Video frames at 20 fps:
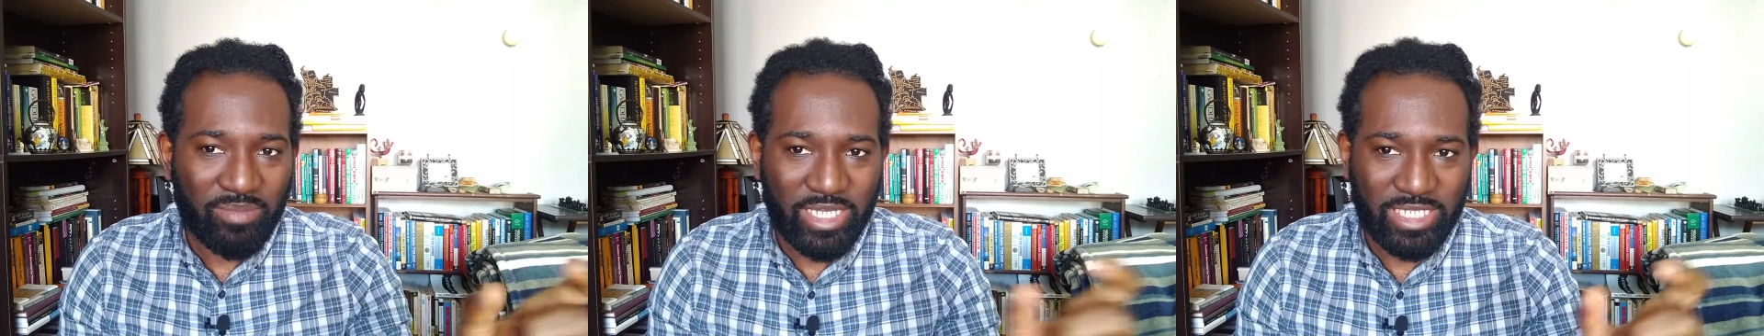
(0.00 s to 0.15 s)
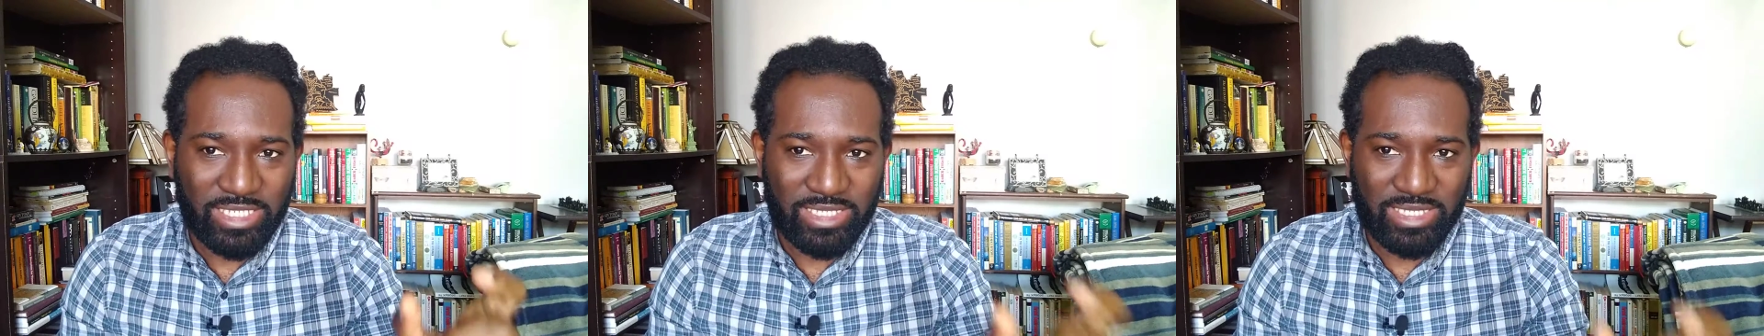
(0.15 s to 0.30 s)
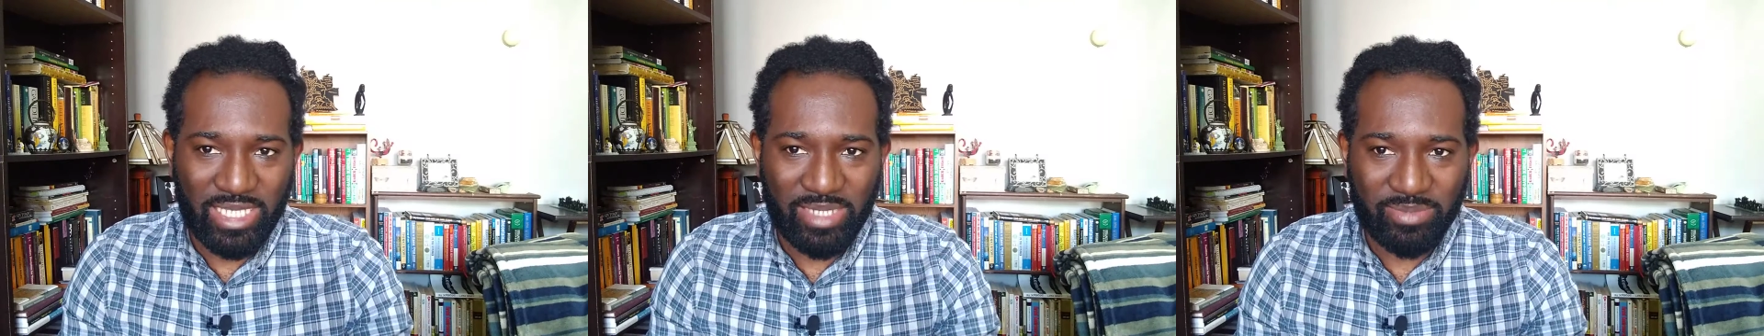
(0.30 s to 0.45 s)

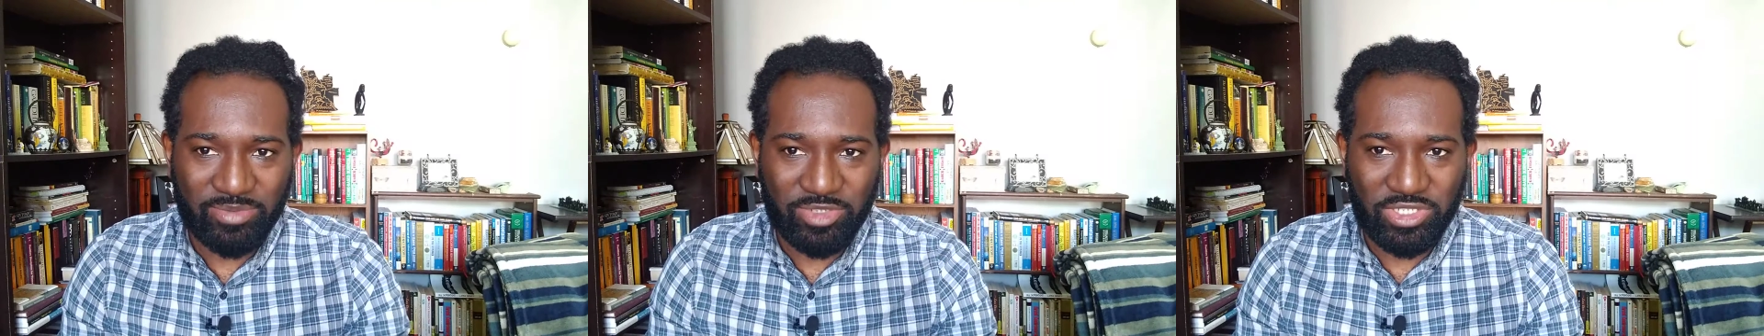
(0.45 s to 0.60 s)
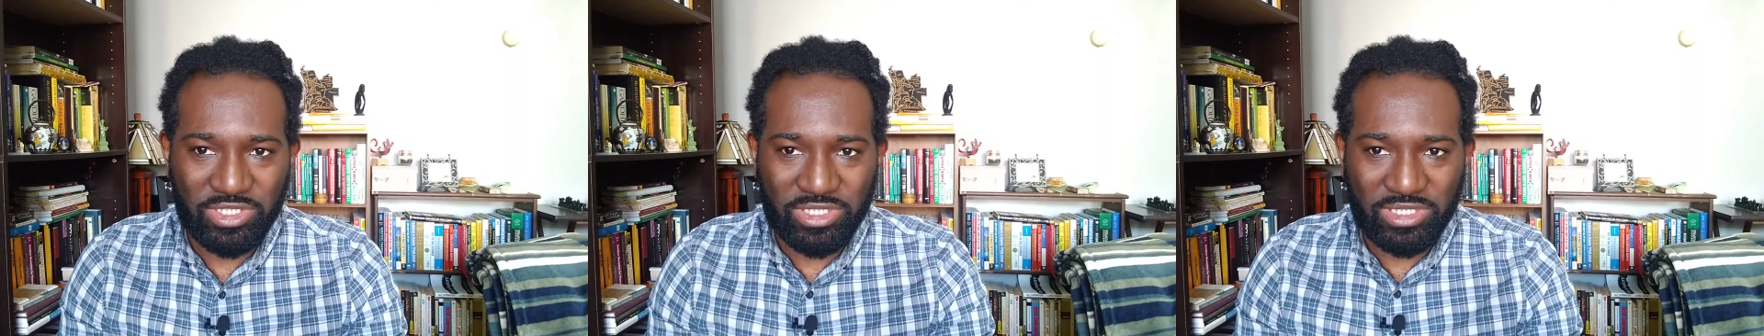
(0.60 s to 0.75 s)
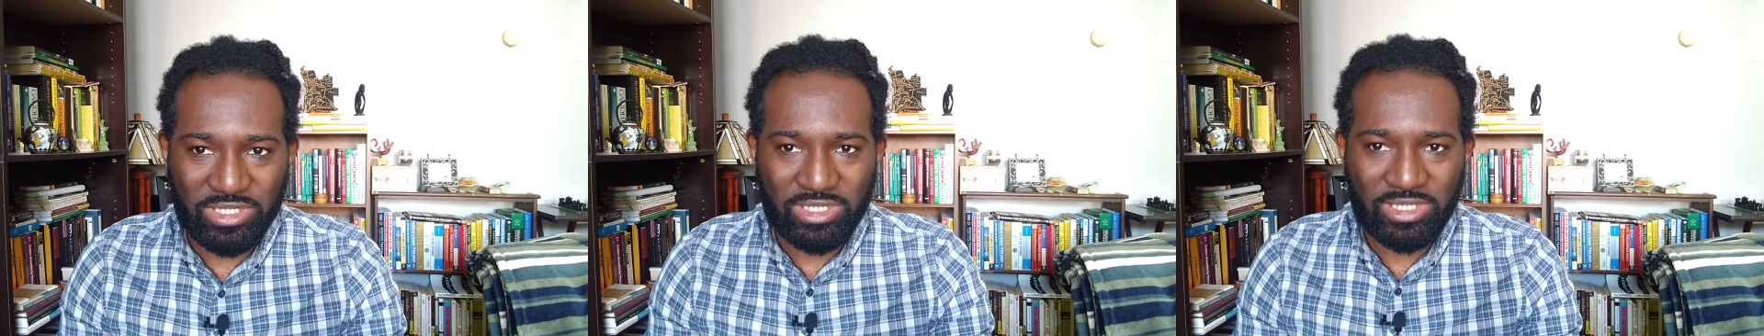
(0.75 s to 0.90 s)

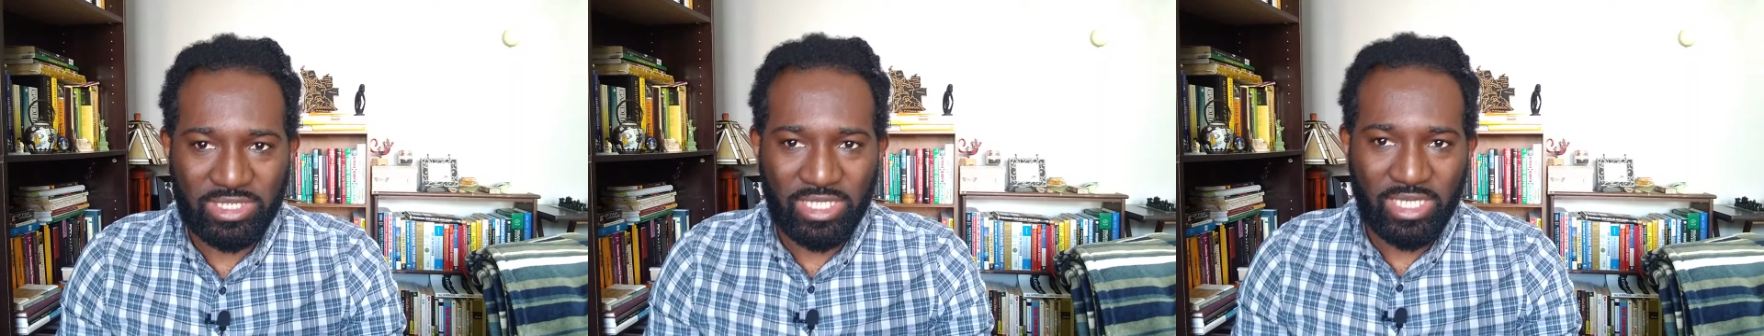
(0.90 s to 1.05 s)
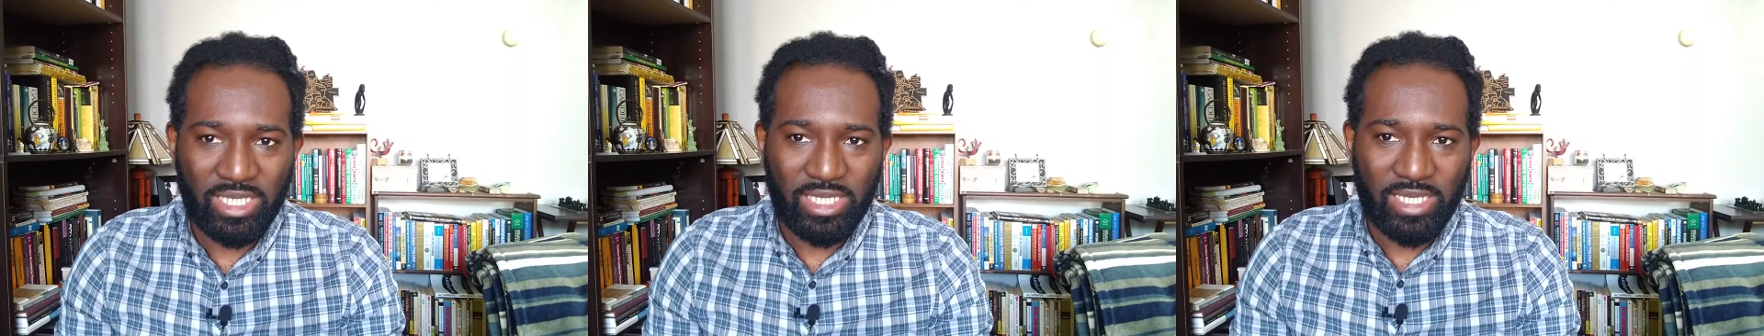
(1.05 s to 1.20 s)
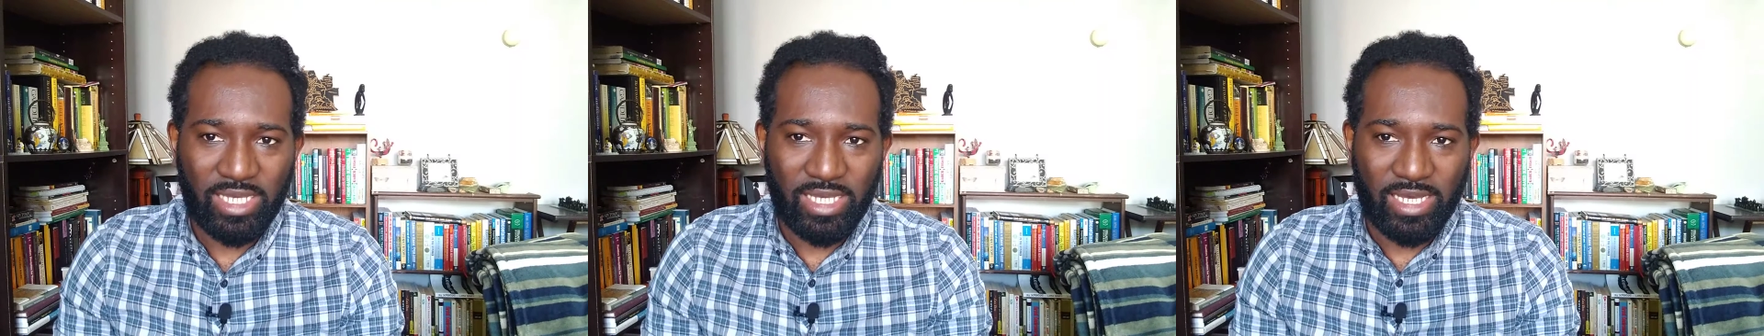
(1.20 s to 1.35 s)
exceptions
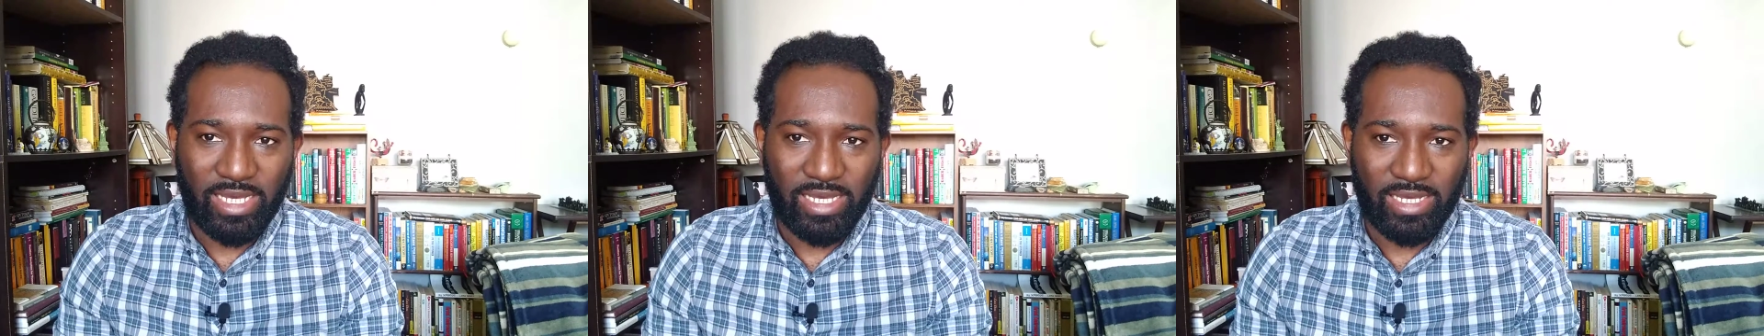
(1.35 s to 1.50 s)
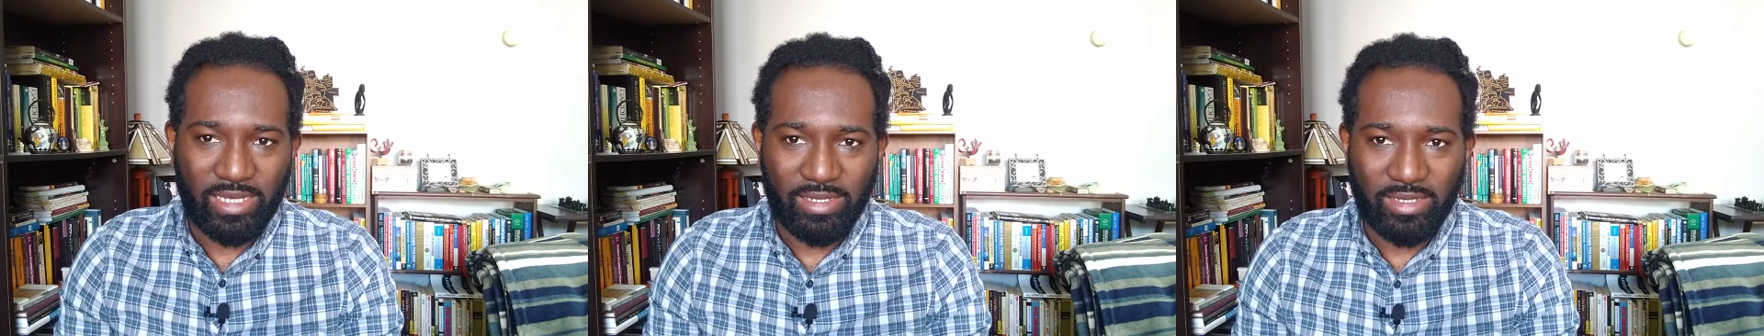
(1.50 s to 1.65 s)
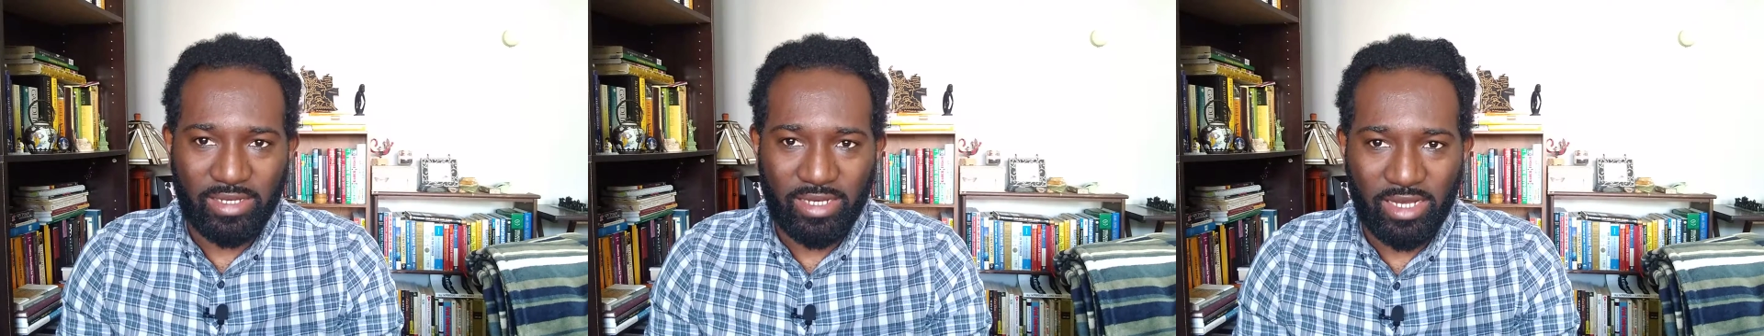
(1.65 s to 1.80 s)

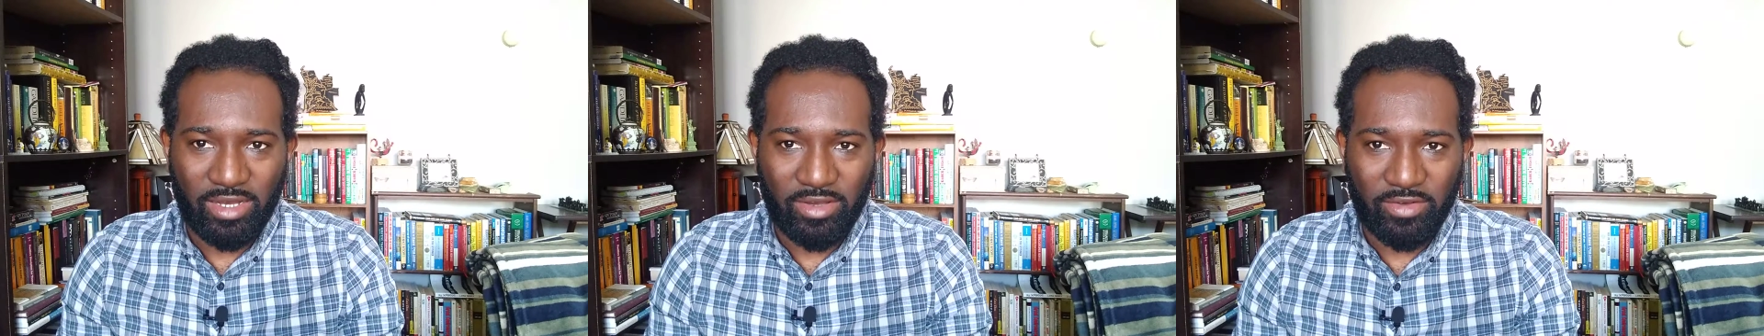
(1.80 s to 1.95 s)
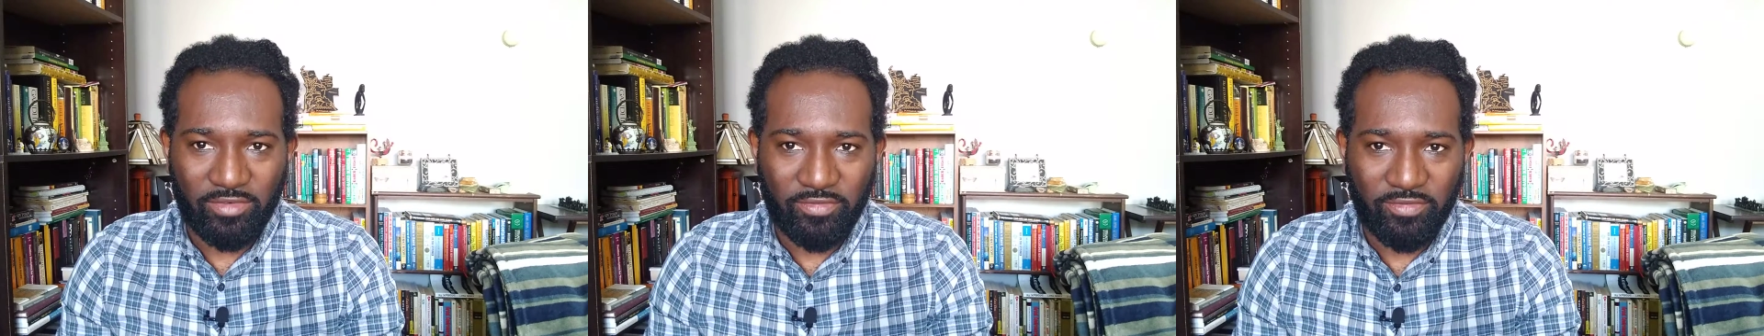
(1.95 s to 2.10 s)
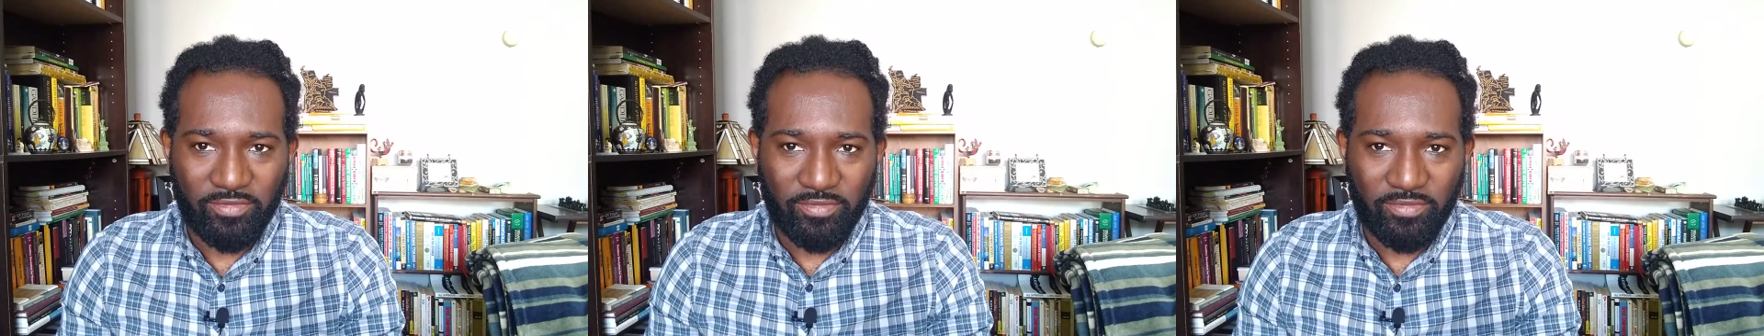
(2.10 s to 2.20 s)
of